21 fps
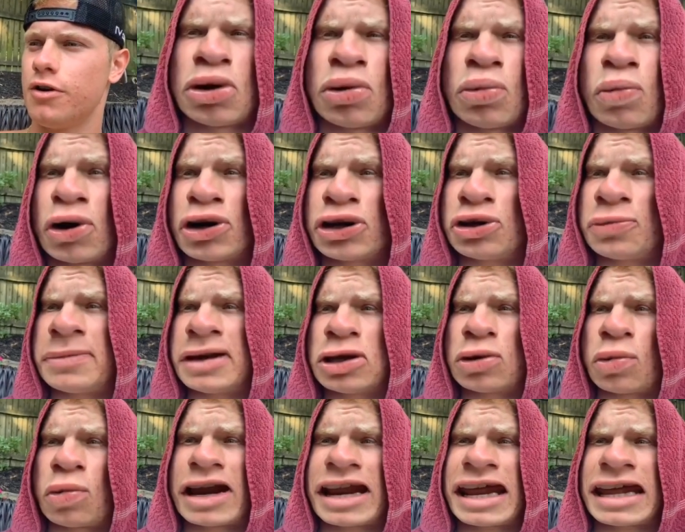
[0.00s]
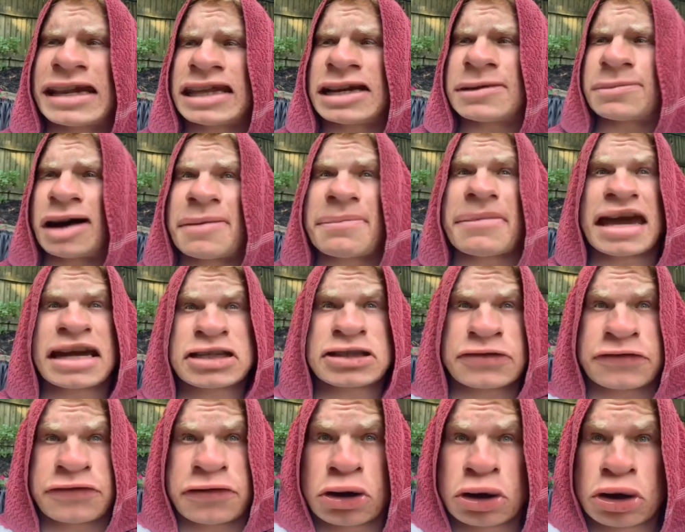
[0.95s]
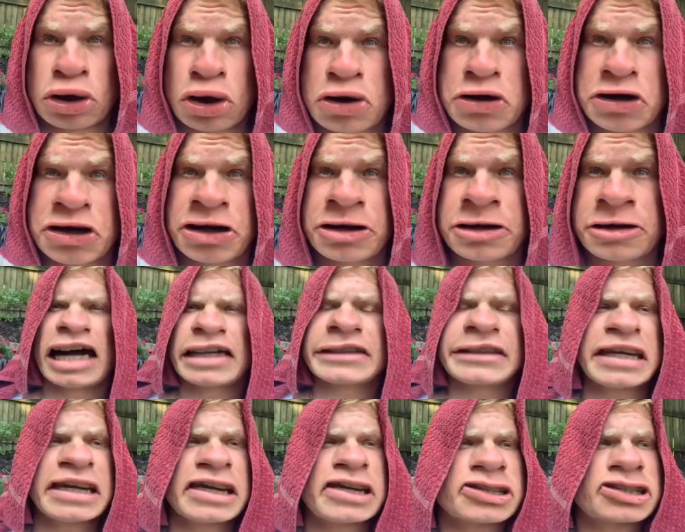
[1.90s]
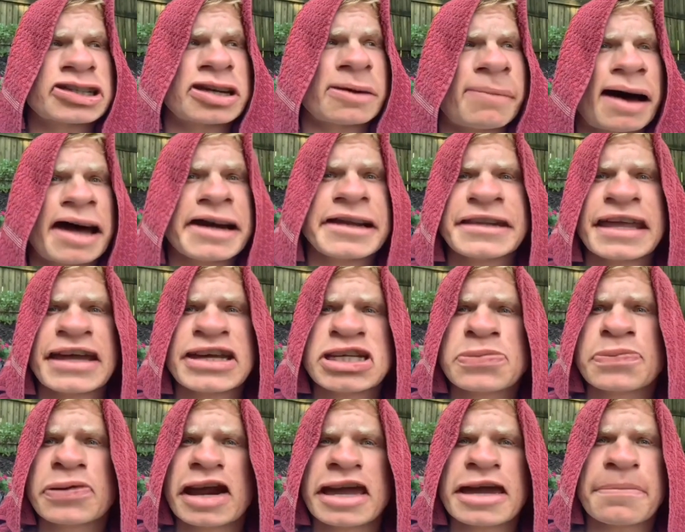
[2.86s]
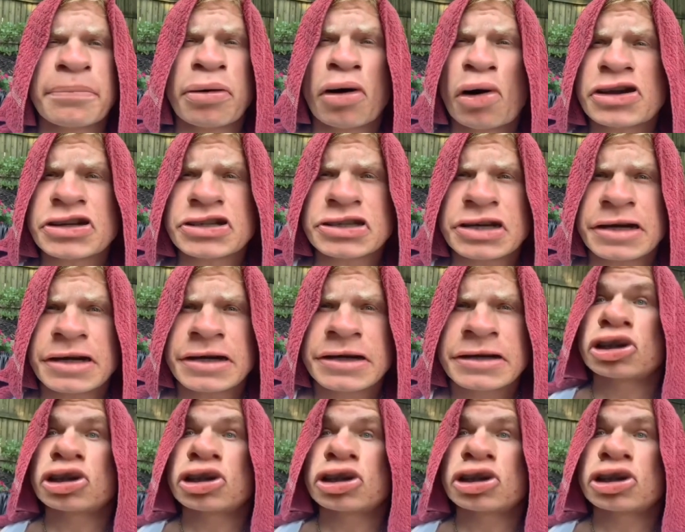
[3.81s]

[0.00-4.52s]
What do you mean what I need my mask for? Look, I think it's somebody they spray a poison.